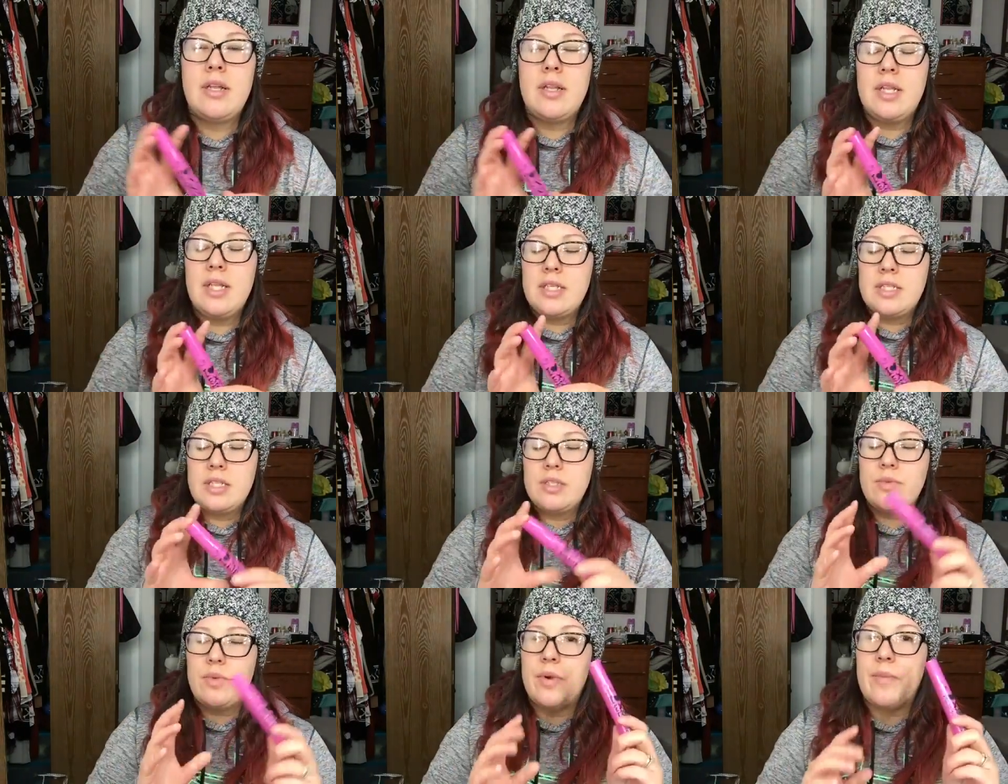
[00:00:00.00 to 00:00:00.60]

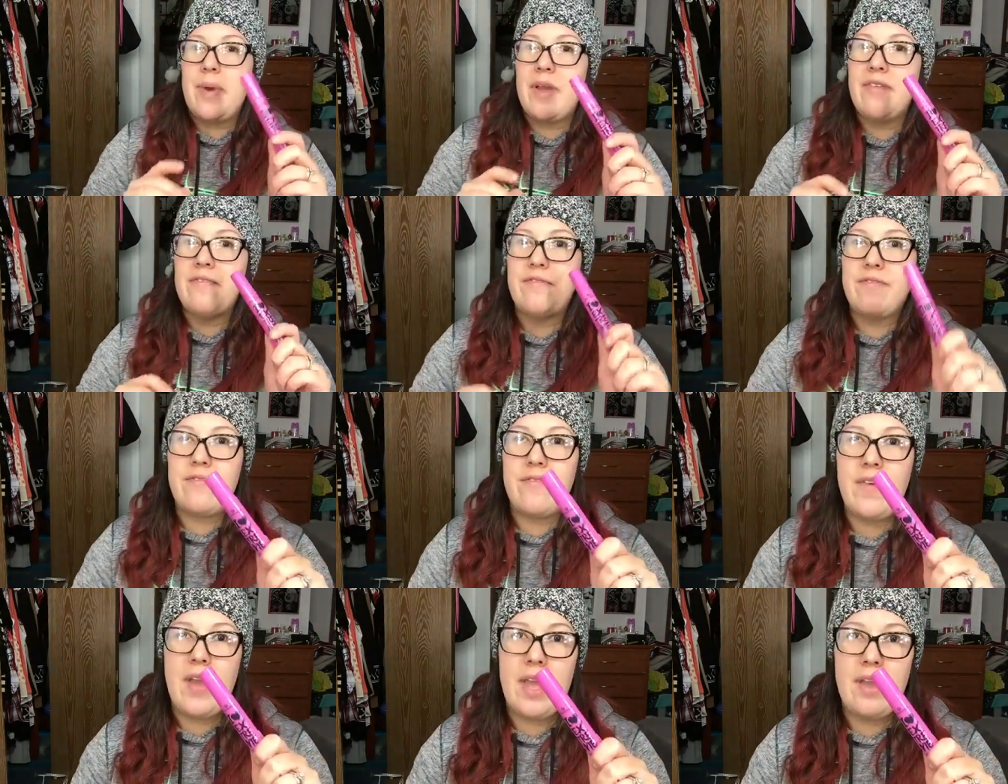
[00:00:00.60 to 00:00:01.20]
This is one of my
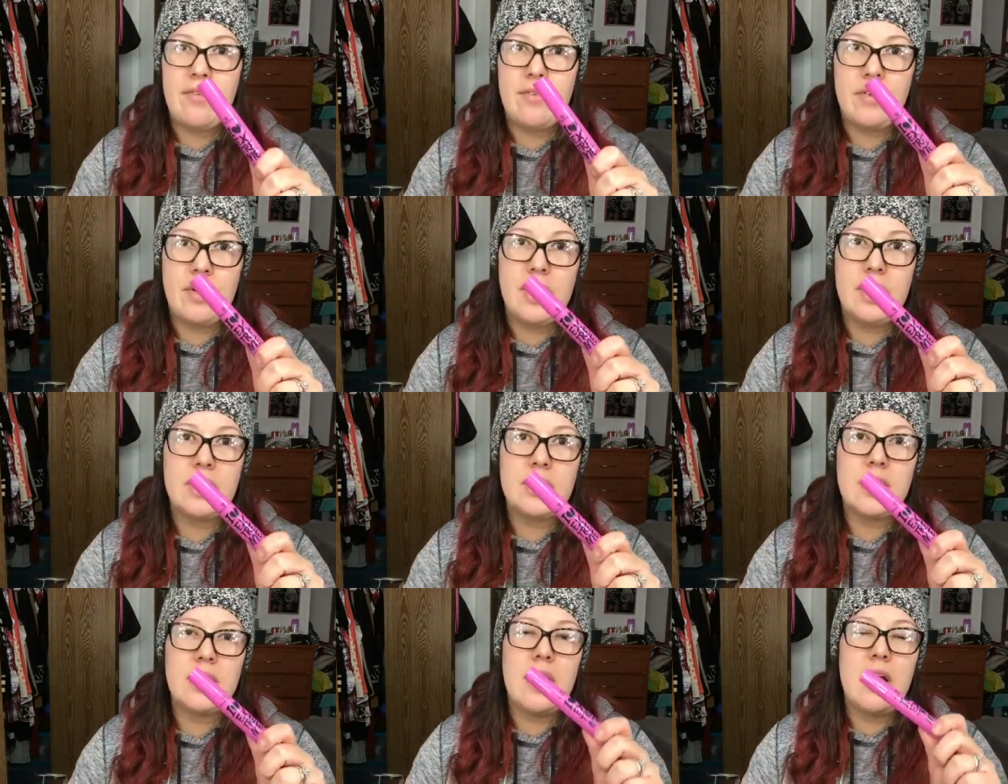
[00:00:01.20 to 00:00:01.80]

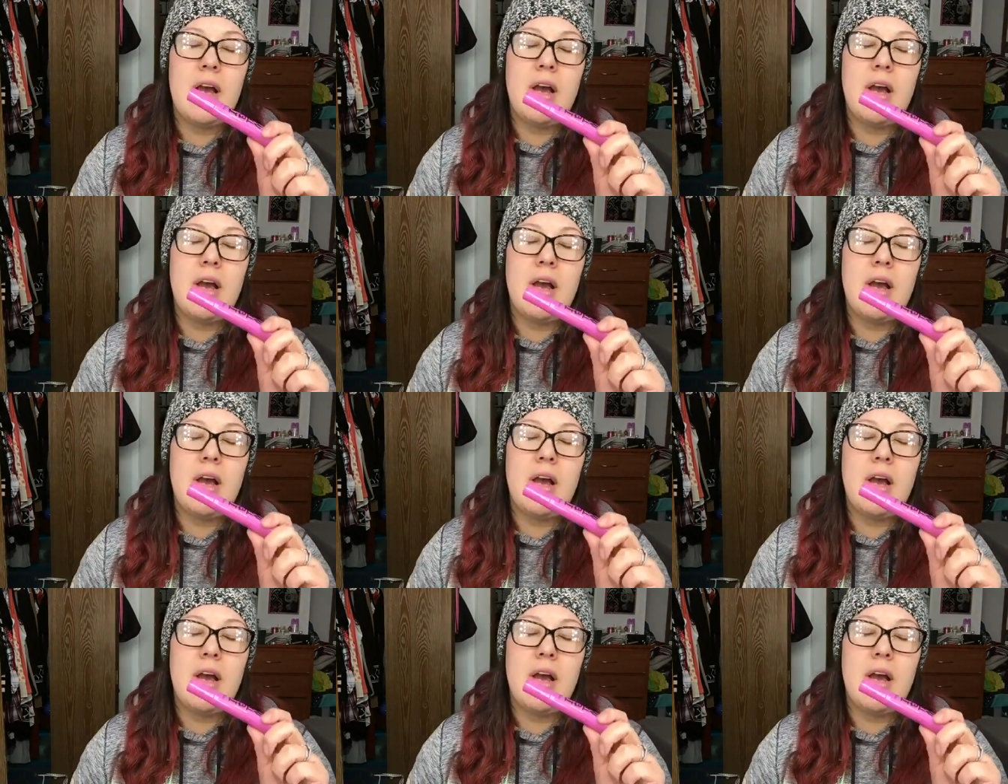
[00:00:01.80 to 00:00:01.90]
favorites.